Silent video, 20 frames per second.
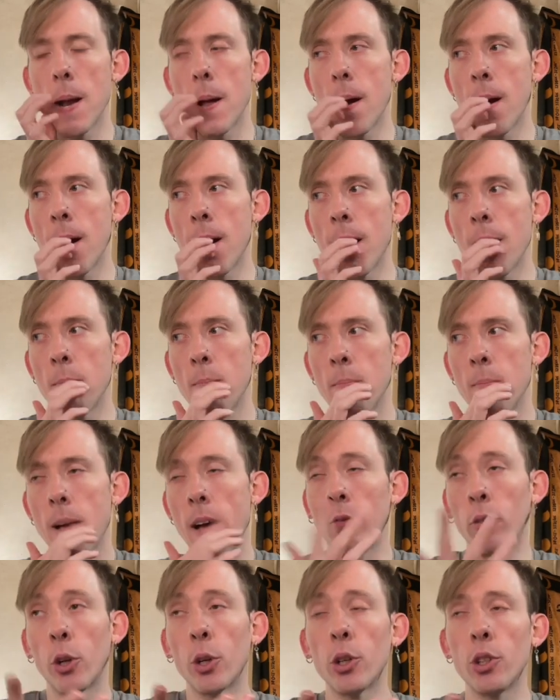
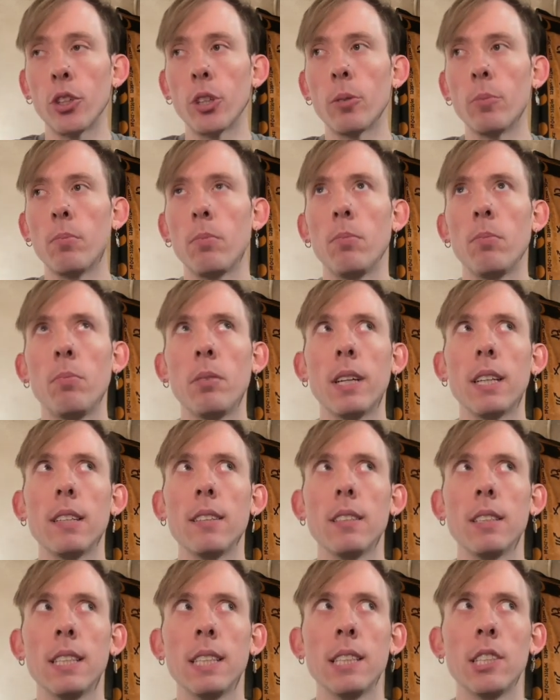I've learned to, but
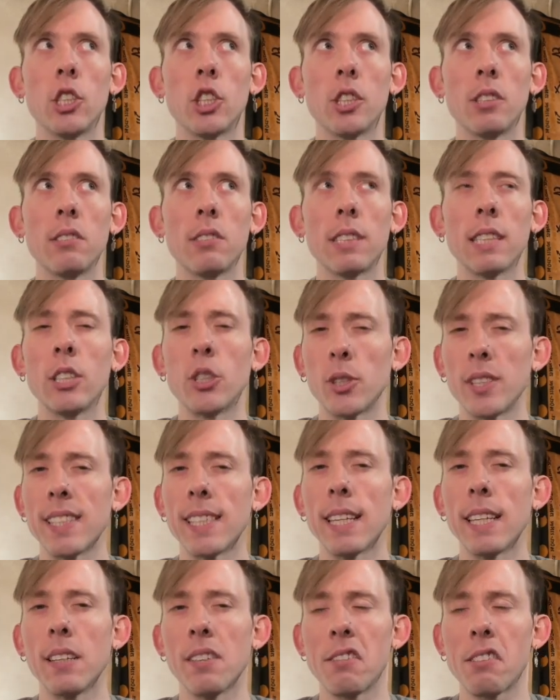it's just
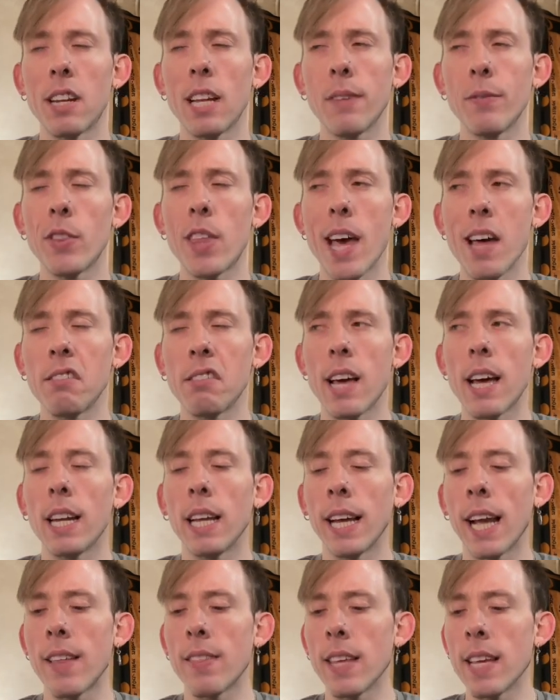interesting. The Sun 11th has that,
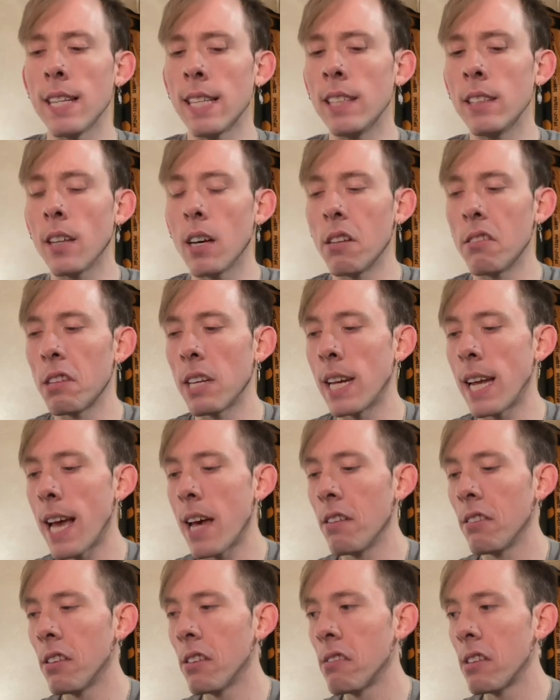like it does, and it
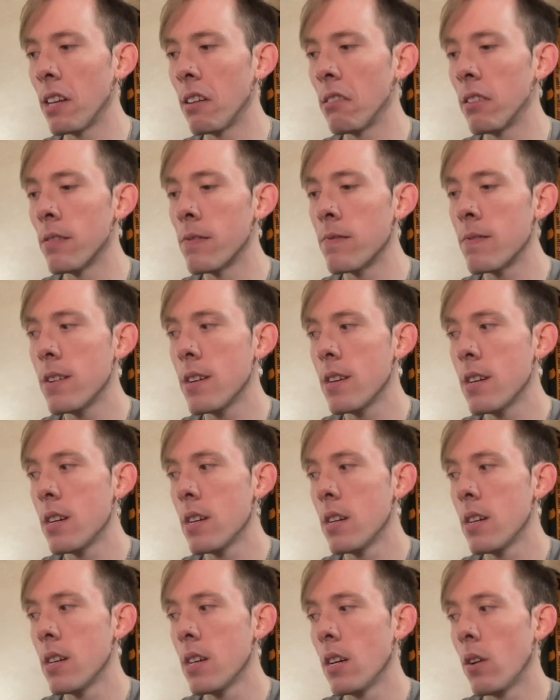has this sense of
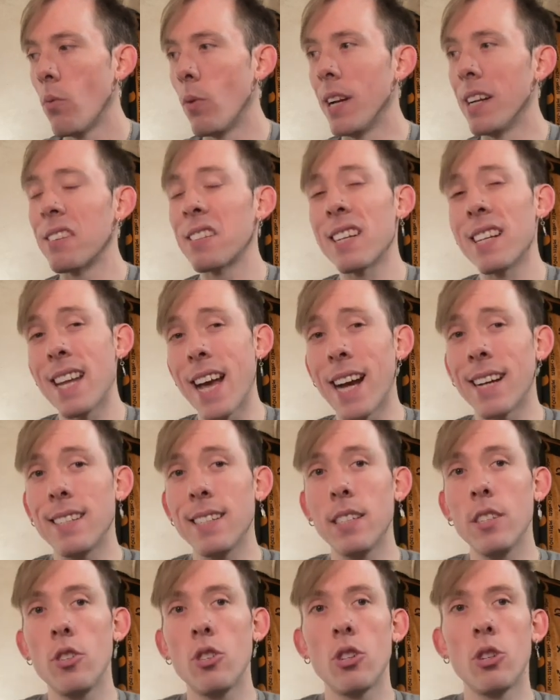when it's
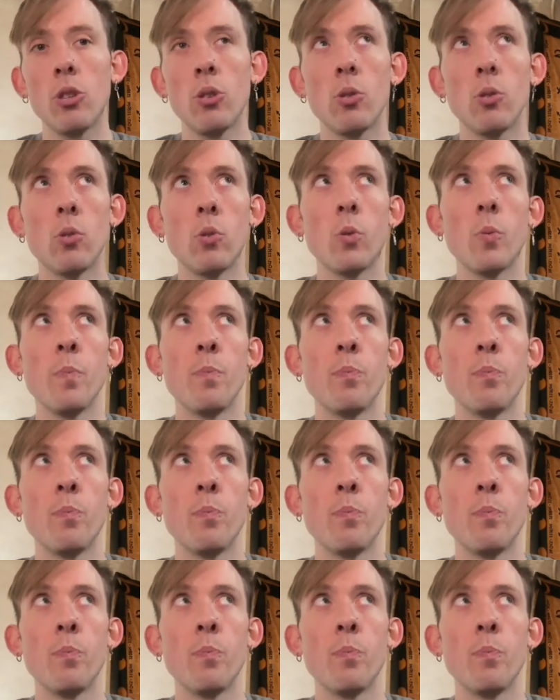connected to